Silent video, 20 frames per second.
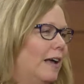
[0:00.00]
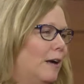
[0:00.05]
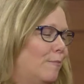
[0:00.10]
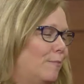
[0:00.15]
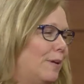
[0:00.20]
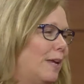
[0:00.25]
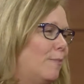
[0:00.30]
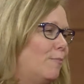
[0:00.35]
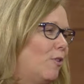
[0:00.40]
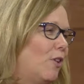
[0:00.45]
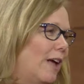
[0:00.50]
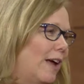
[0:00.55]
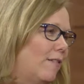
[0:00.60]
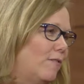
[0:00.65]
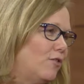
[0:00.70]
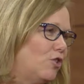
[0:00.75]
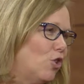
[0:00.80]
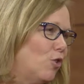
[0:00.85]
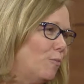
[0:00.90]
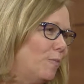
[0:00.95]
people have
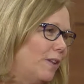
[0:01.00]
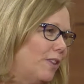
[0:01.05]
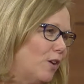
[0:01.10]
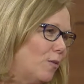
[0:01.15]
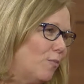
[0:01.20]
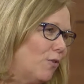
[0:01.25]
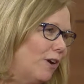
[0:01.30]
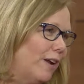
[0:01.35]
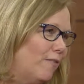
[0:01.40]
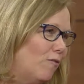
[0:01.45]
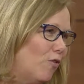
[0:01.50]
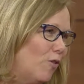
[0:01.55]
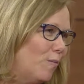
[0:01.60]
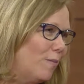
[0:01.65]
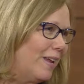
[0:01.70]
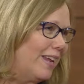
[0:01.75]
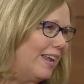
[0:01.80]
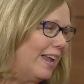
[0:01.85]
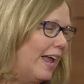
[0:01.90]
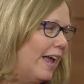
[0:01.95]
told me they're praying for
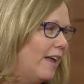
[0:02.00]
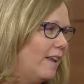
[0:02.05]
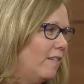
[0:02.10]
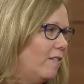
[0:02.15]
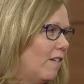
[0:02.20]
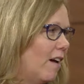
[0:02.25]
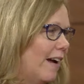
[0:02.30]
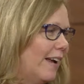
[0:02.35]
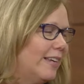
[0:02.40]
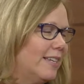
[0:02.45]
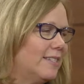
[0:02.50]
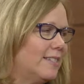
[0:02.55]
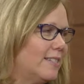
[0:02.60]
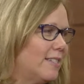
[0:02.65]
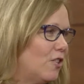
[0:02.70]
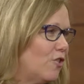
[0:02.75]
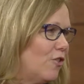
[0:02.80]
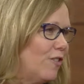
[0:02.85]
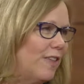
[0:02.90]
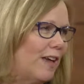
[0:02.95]
me, and I
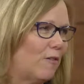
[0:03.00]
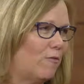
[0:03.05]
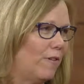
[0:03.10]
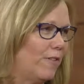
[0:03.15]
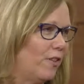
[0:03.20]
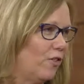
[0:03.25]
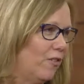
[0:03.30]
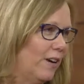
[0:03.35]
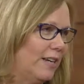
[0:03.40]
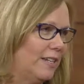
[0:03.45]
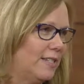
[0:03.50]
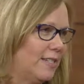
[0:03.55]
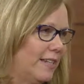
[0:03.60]
consider that one of the greatest